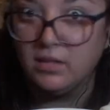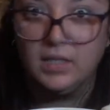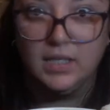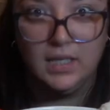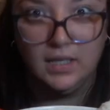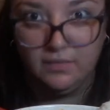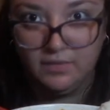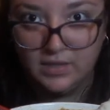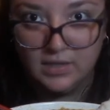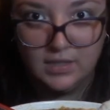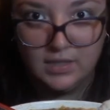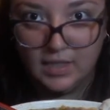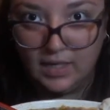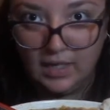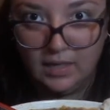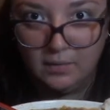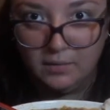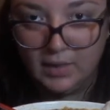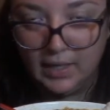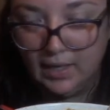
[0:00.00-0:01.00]
even see
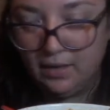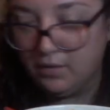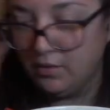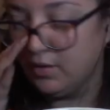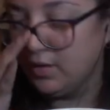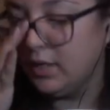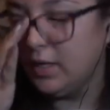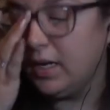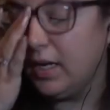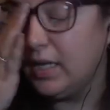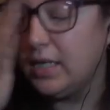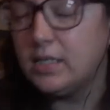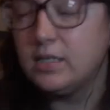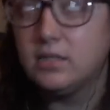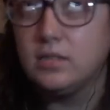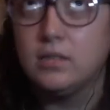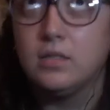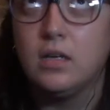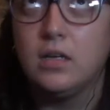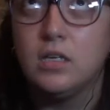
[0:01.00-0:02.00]
him now. It
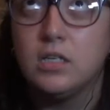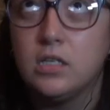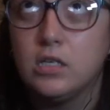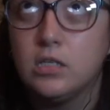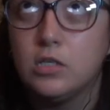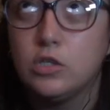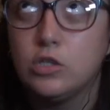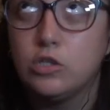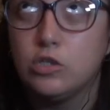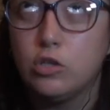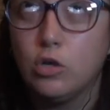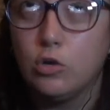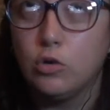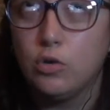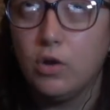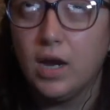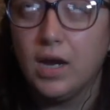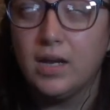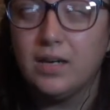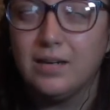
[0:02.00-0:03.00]
is so
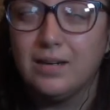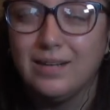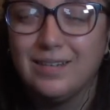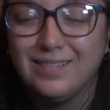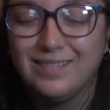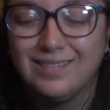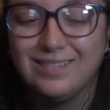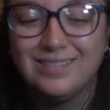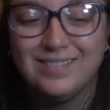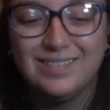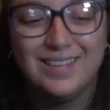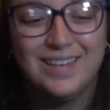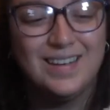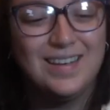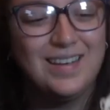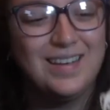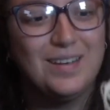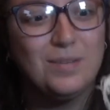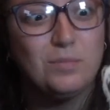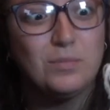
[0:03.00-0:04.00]
great. I'm
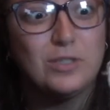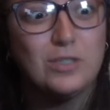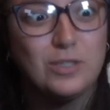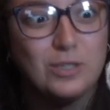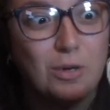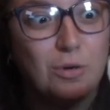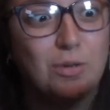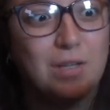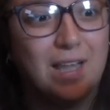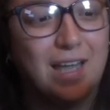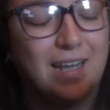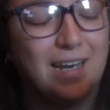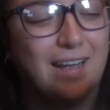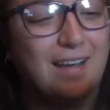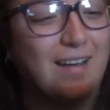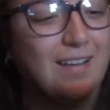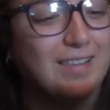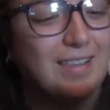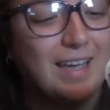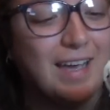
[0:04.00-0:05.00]
so glad I
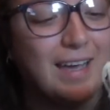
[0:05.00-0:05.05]
got that.